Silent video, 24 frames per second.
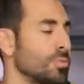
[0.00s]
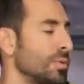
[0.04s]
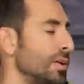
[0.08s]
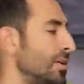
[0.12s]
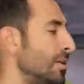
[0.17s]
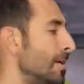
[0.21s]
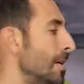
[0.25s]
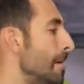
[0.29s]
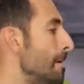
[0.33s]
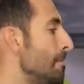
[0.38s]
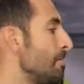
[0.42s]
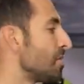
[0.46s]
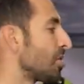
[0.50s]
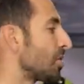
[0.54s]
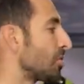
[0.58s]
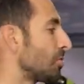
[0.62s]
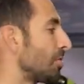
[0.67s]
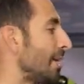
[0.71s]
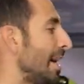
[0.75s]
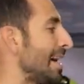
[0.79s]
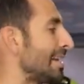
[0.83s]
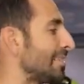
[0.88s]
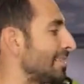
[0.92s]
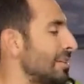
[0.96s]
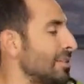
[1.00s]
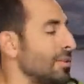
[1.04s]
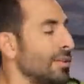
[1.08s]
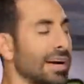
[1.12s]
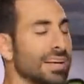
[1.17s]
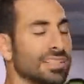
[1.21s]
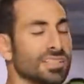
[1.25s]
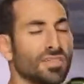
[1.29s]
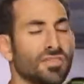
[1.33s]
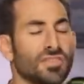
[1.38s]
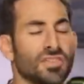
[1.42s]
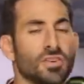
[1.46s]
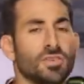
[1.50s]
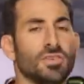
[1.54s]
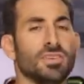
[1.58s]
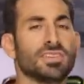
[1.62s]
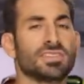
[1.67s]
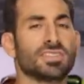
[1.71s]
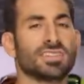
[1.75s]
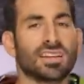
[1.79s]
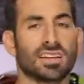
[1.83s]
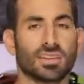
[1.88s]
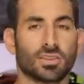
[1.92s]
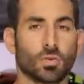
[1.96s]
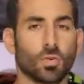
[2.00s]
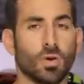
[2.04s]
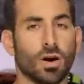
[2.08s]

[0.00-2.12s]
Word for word: well. The crank though has a few distinct